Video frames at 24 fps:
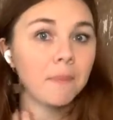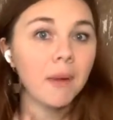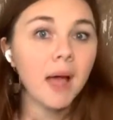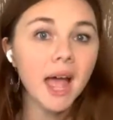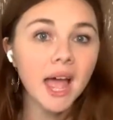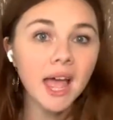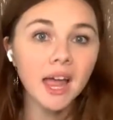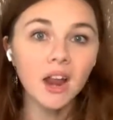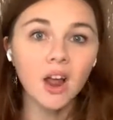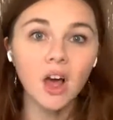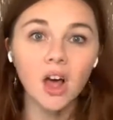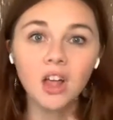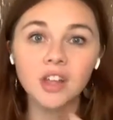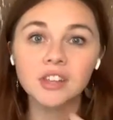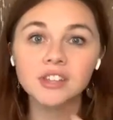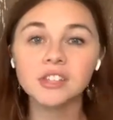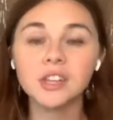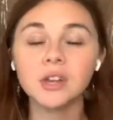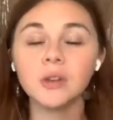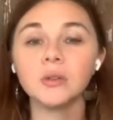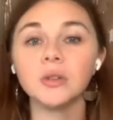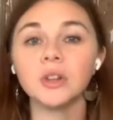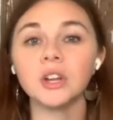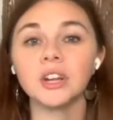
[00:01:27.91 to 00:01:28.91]
but
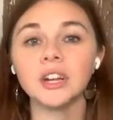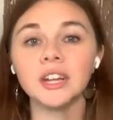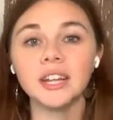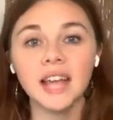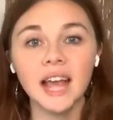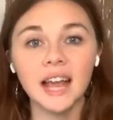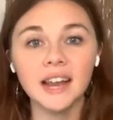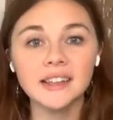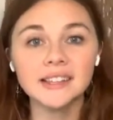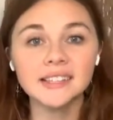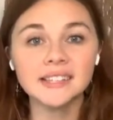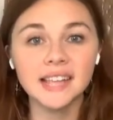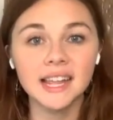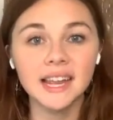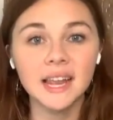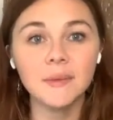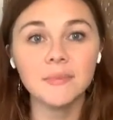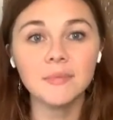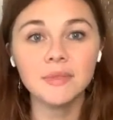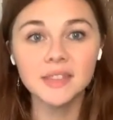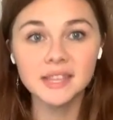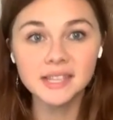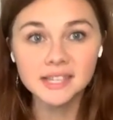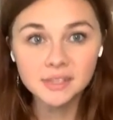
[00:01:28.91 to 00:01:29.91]
also learning how to set
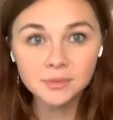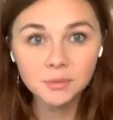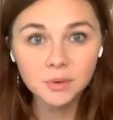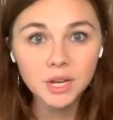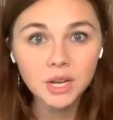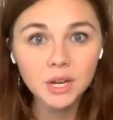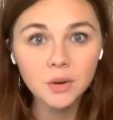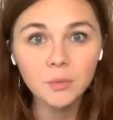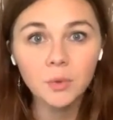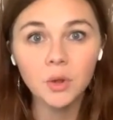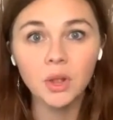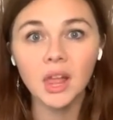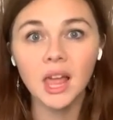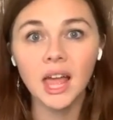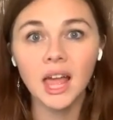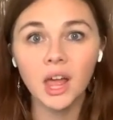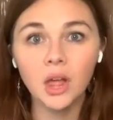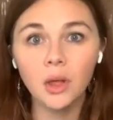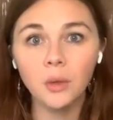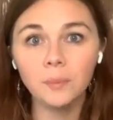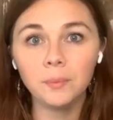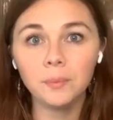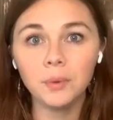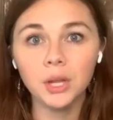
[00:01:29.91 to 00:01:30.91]
up this one will
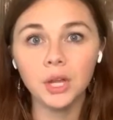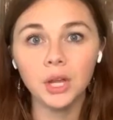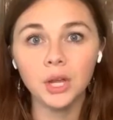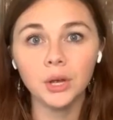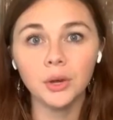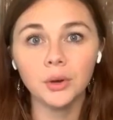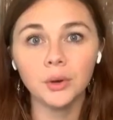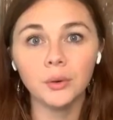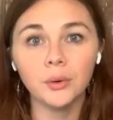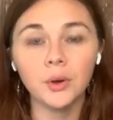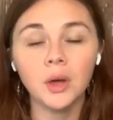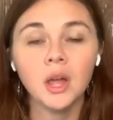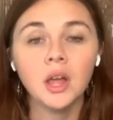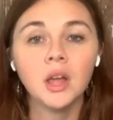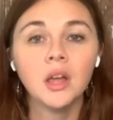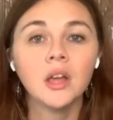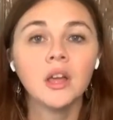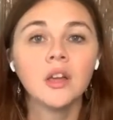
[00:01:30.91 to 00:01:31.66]
help you